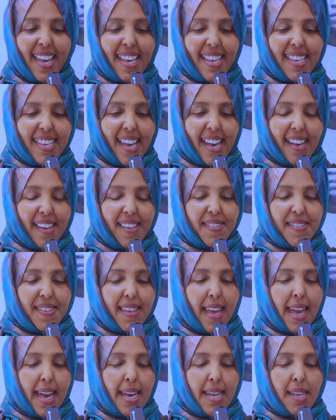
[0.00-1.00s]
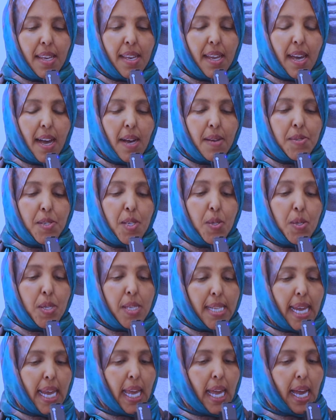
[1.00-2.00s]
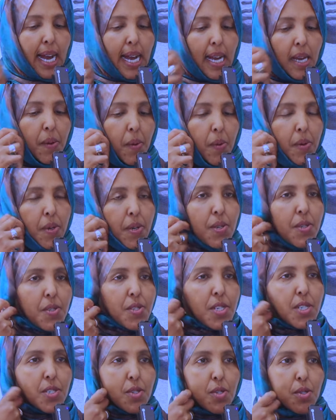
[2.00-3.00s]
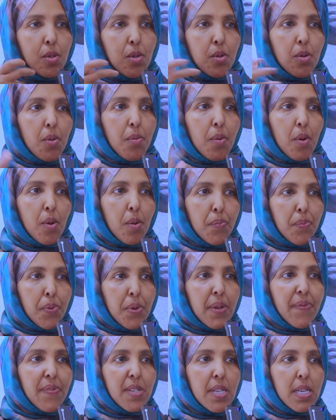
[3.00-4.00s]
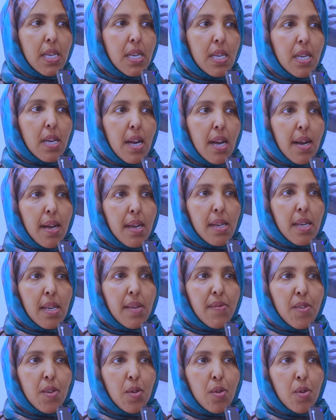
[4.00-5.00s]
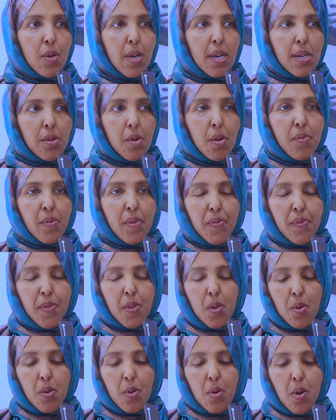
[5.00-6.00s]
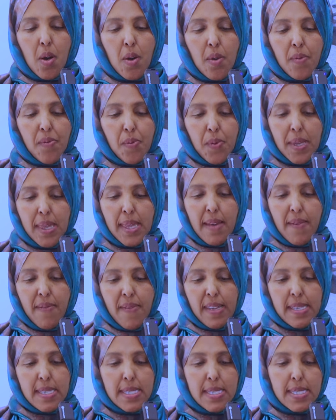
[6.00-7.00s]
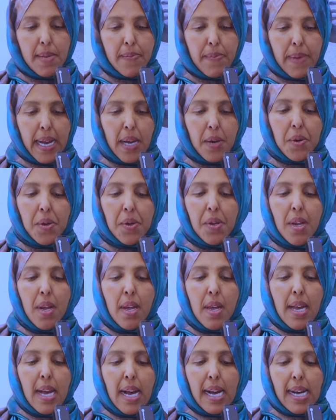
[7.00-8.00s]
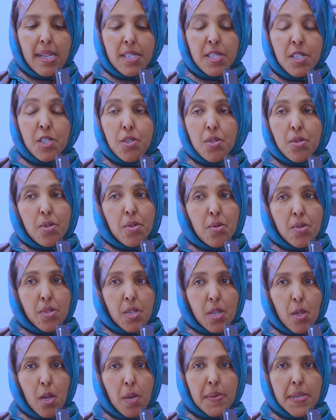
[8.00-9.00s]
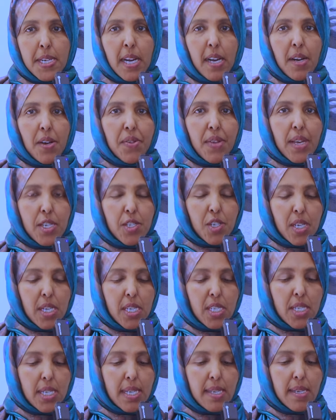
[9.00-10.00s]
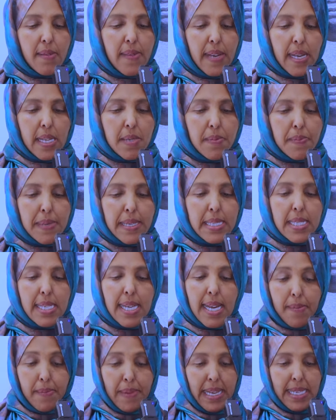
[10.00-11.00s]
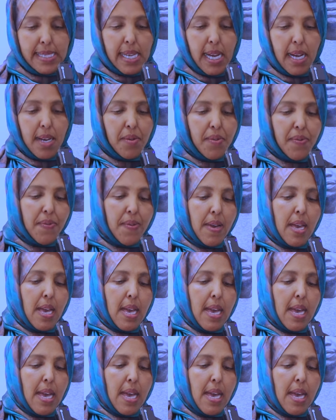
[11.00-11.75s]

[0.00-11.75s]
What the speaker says: yes. And so today I will just briefly give you an overview of what the event is about. I'll introduce Global Health, Education and Development and myself,